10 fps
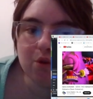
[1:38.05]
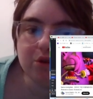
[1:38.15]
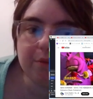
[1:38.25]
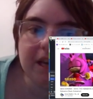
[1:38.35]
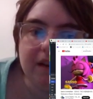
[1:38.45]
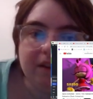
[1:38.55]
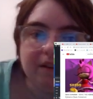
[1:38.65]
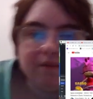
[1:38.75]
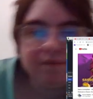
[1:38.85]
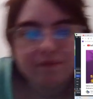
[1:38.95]
Ultimate.
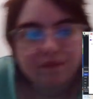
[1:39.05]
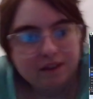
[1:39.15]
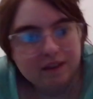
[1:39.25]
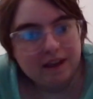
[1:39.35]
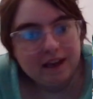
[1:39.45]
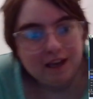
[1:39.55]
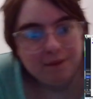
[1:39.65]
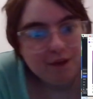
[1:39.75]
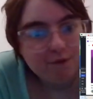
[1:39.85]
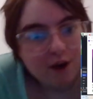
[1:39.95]

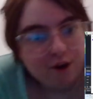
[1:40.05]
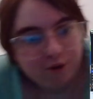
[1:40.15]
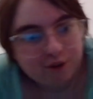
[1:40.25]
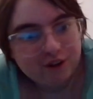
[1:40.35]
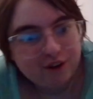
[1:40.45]
Amy Rose.